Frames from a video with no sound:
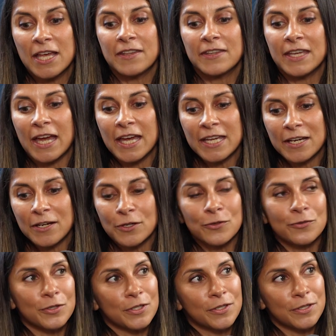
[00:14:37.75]
the
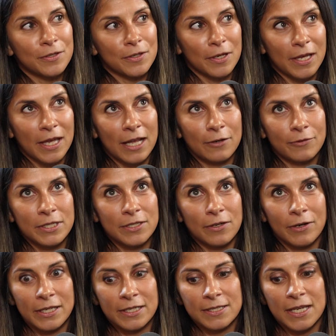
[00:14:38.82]
800 calorie
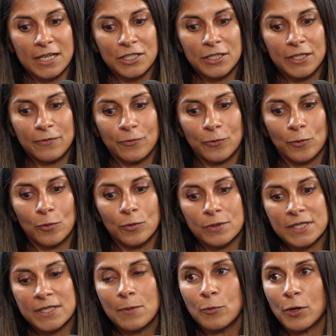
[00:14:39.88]
diet's actually for
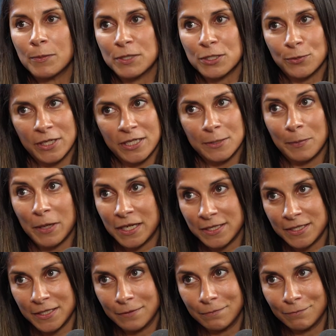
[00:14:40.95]
somewhere between,
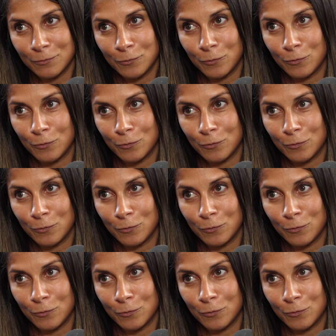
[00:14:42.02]
depending